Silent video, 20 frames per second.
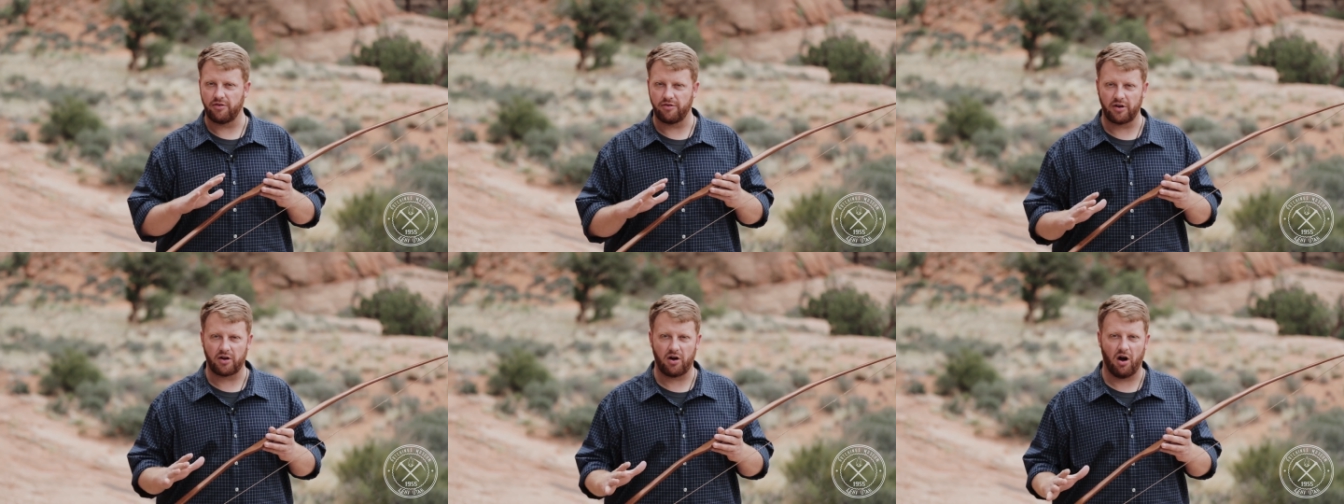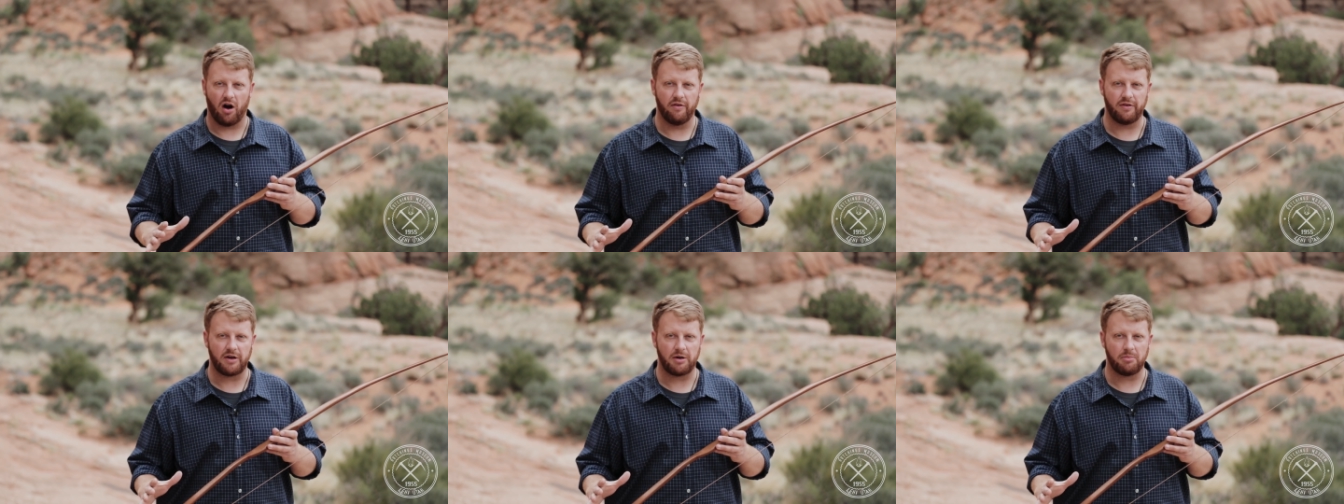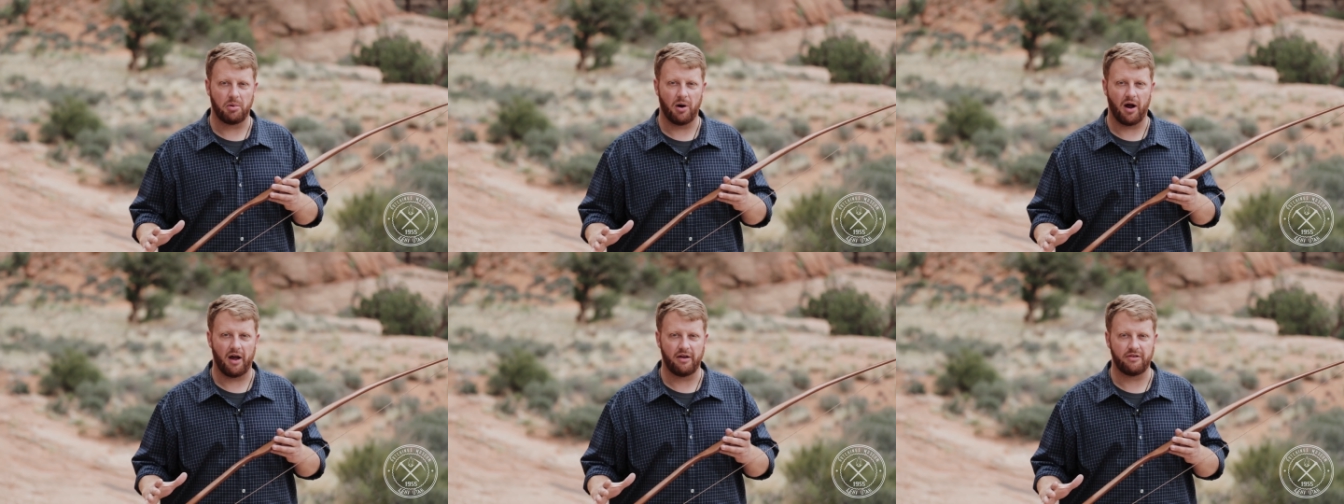There's a
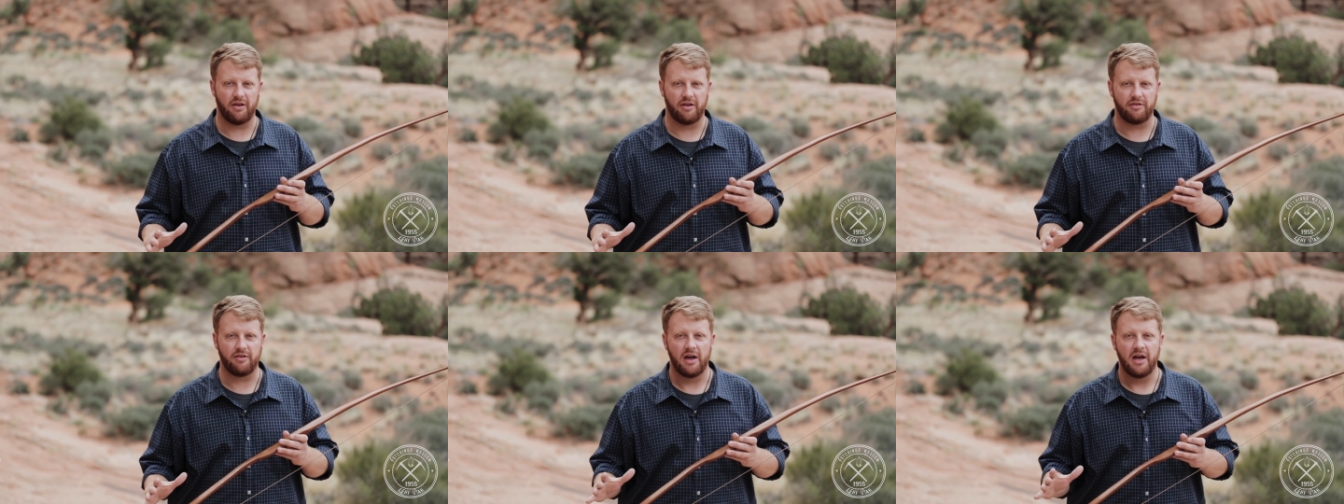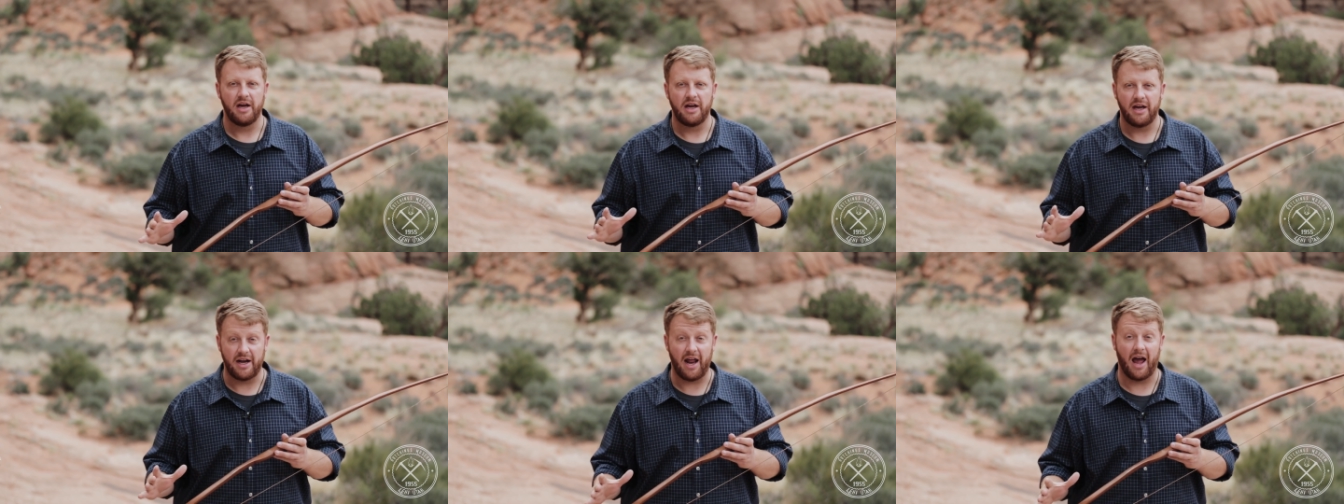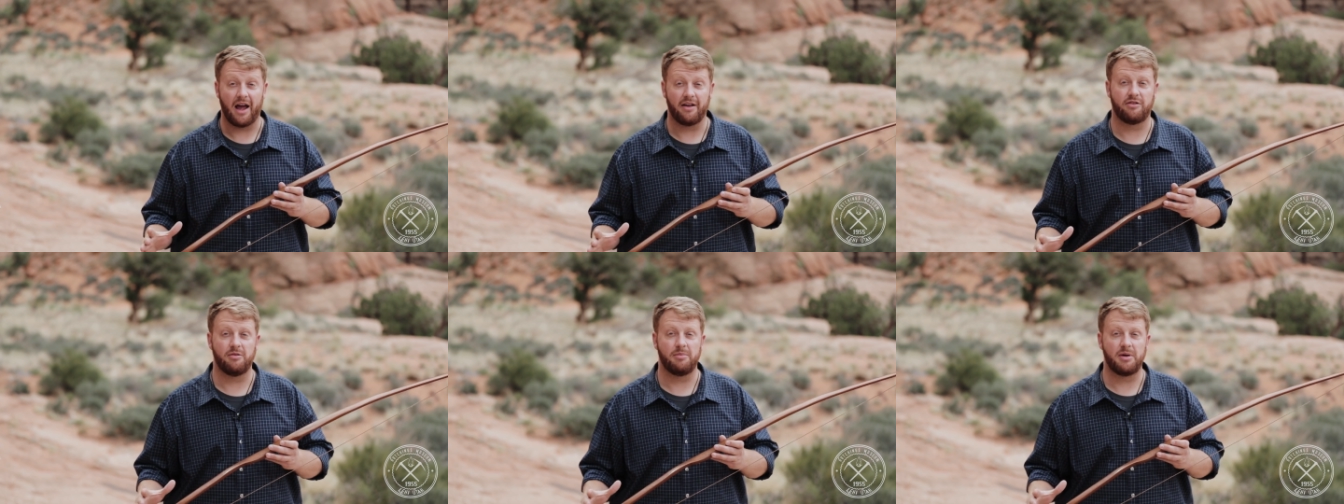carving process. It
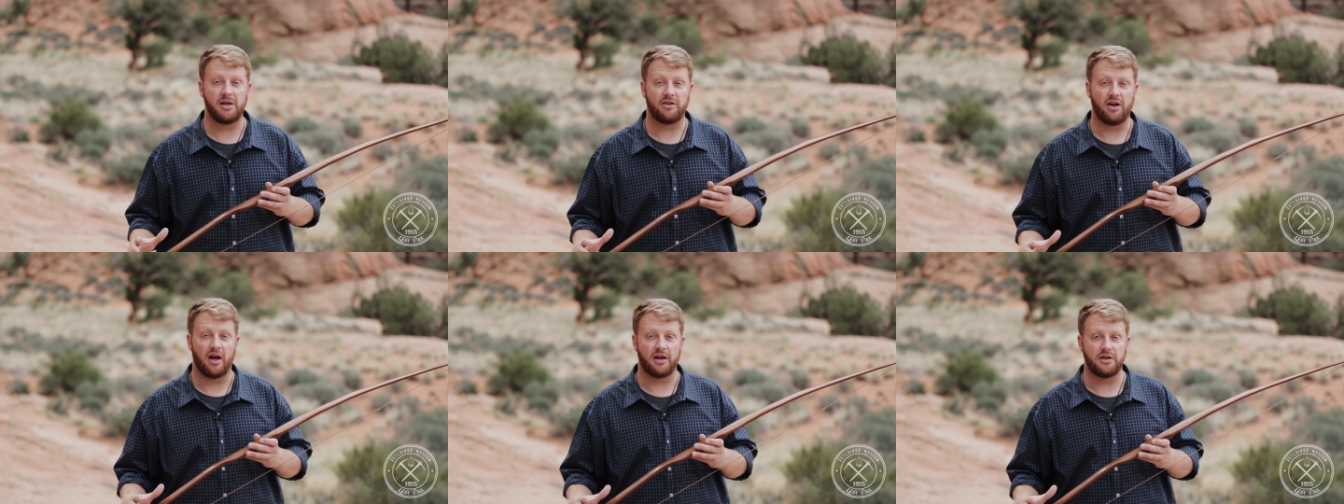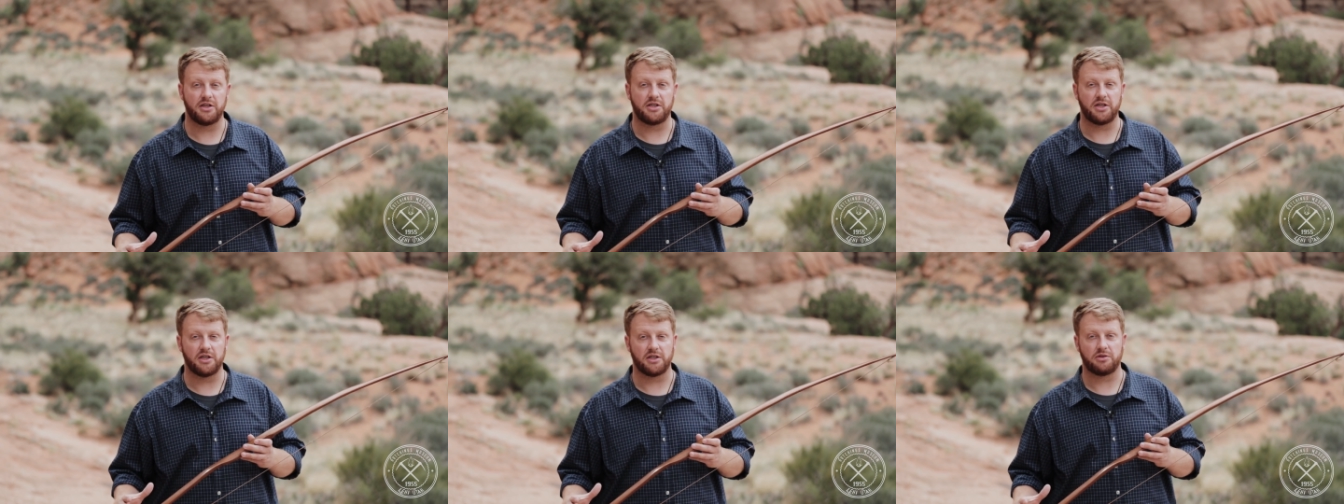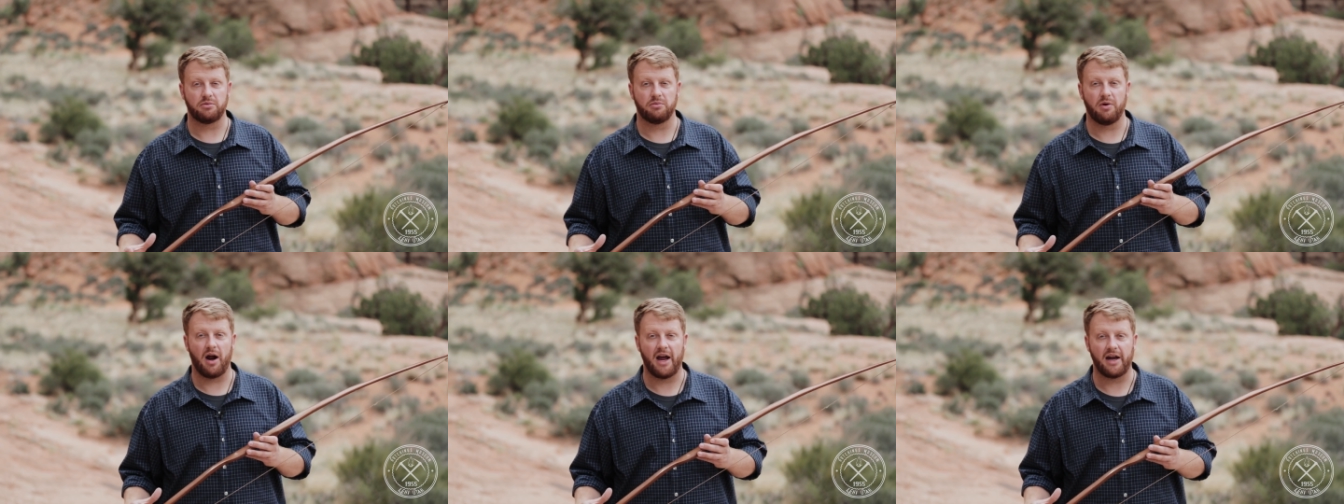has to be done
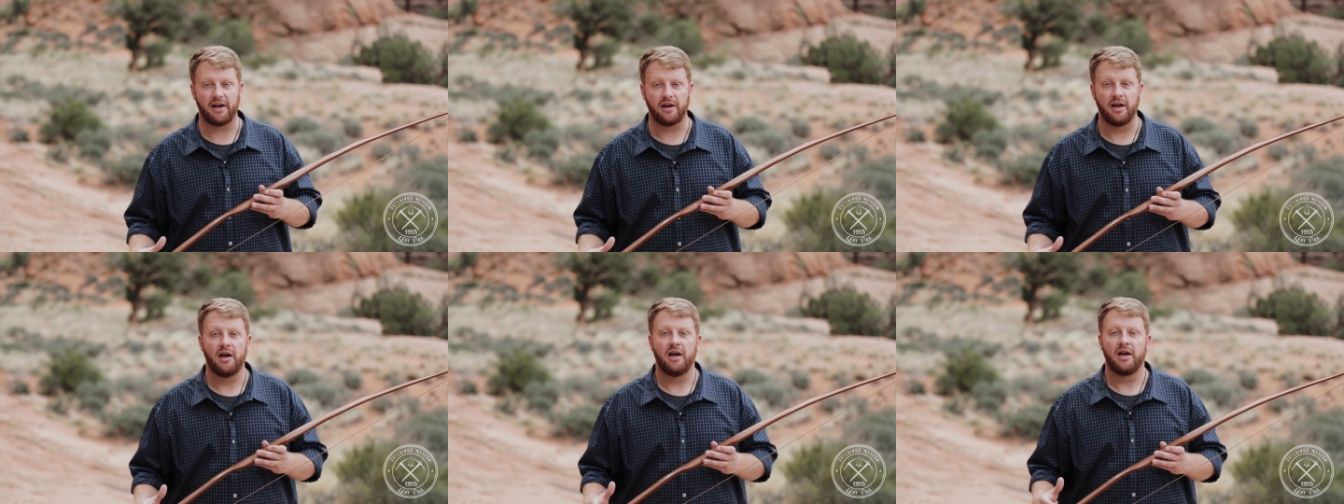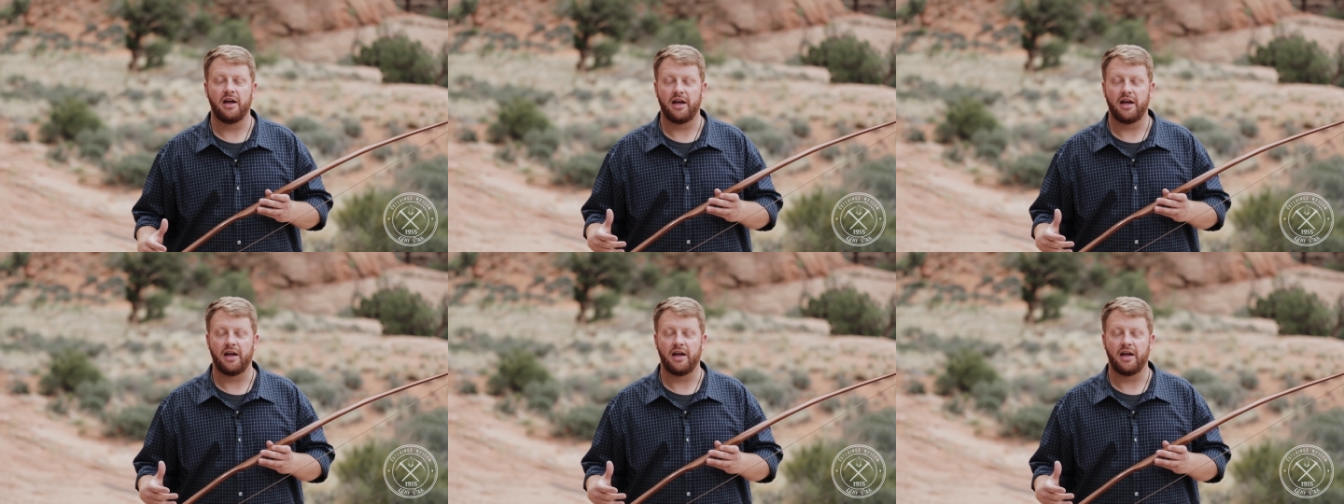just right.